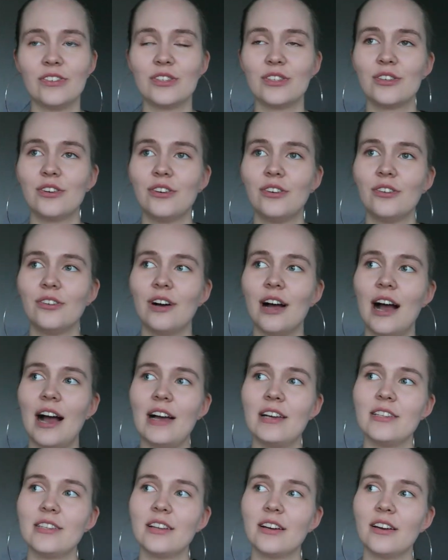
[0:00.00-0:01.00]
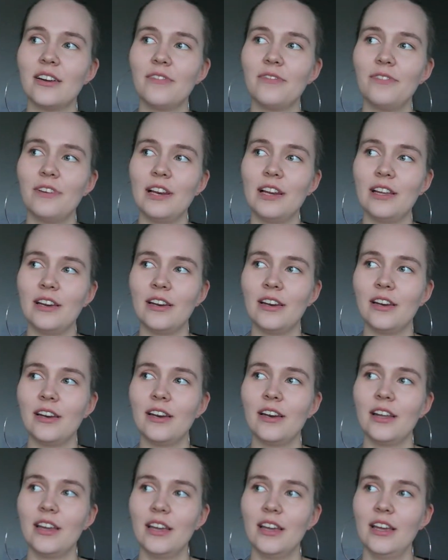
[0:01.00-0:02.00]
So I started
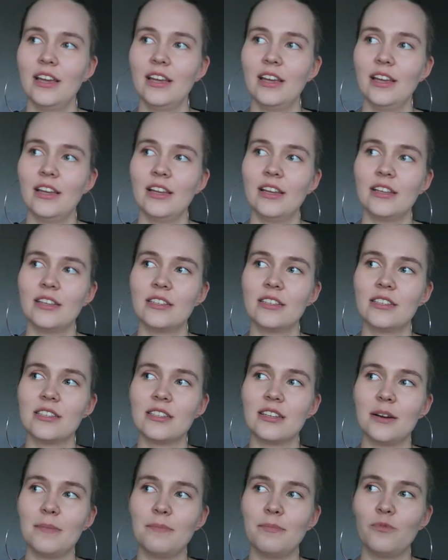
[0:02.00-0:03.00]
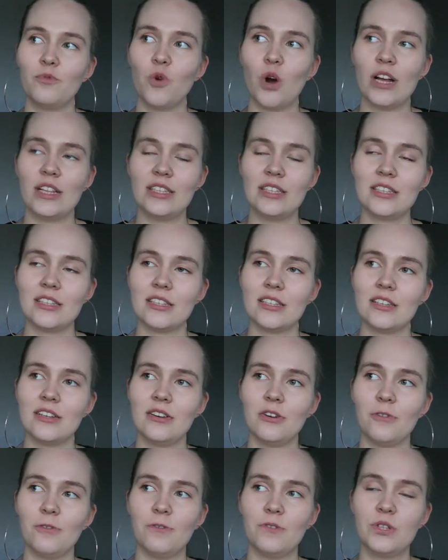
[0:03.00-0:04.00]
feeling somewhat
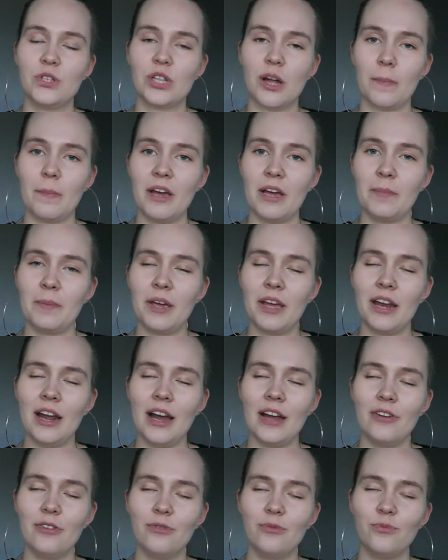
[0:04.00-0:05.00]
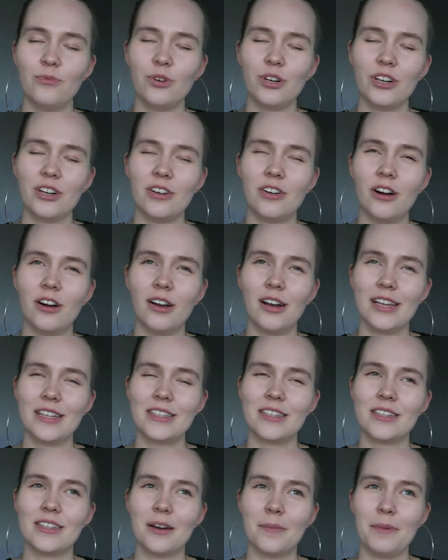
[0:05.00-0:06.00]
of stomach pain. I don't want to call
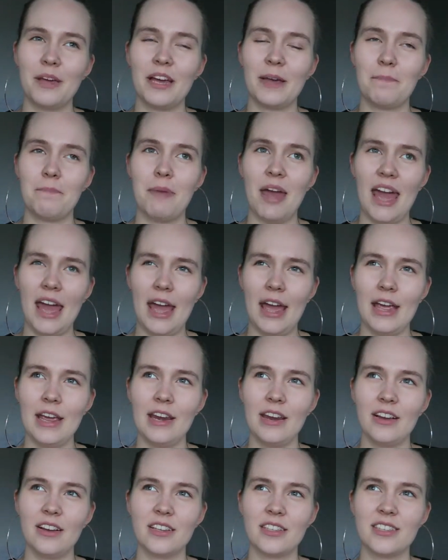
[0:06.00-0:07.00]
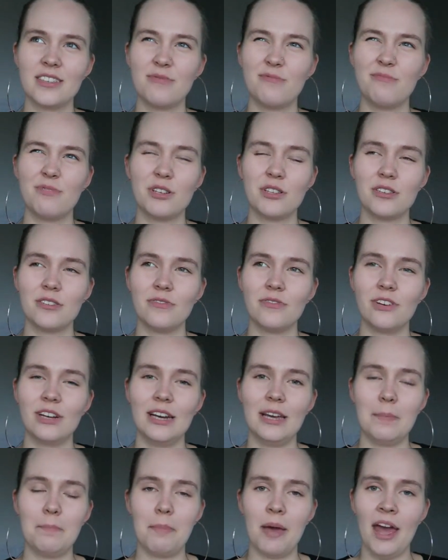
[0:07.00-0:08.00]
it stomach pain because it wasn't
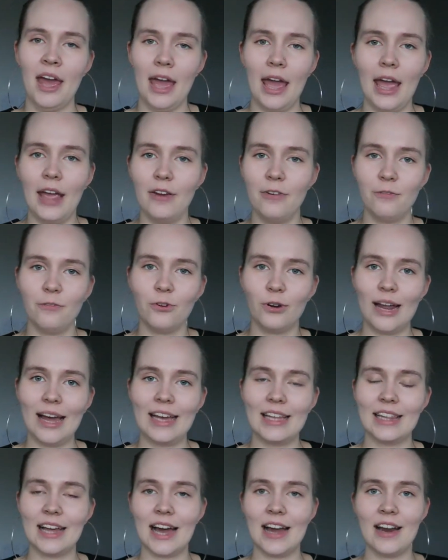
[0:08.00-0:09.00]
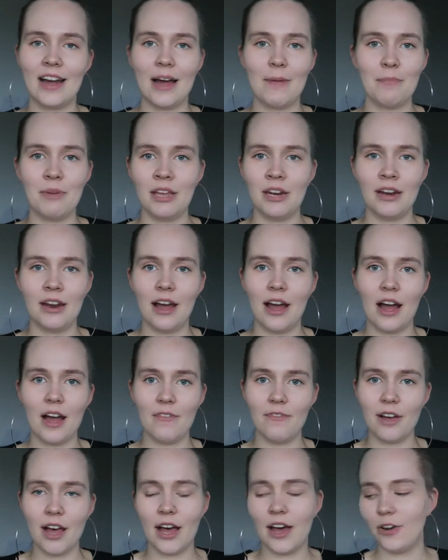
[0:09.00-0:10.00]
really painful like that. I mean,
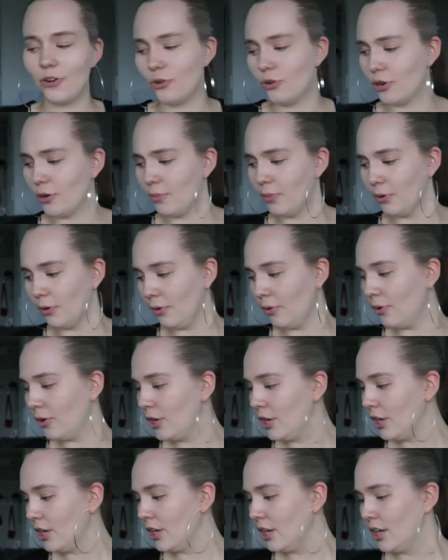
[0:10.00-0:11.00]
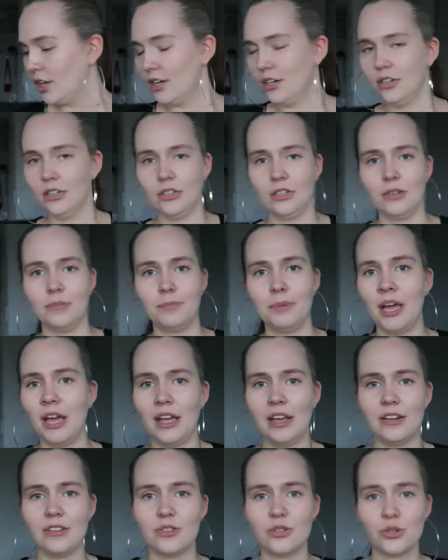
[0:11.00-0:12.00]
I've had horrible
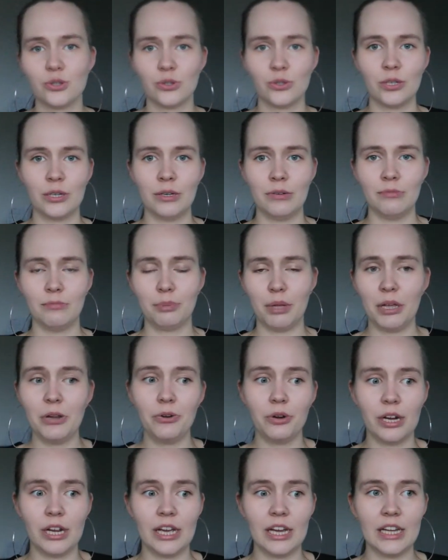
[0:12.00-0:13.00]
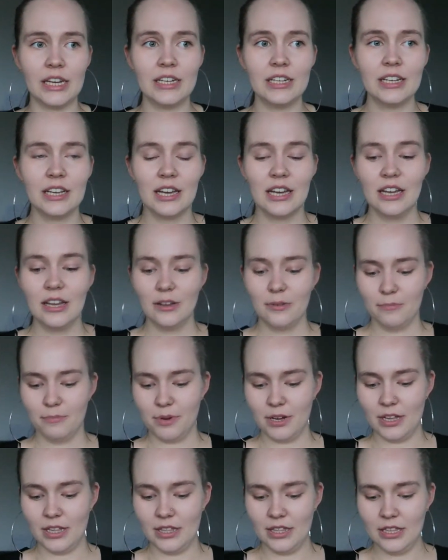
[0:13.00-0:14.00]
pains during period,
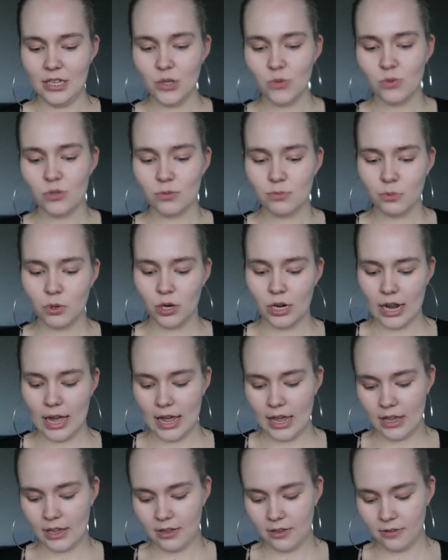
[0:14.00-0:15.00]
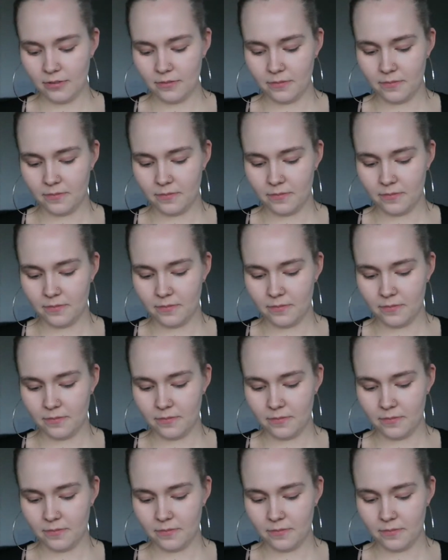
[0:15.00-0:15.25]
but this was more like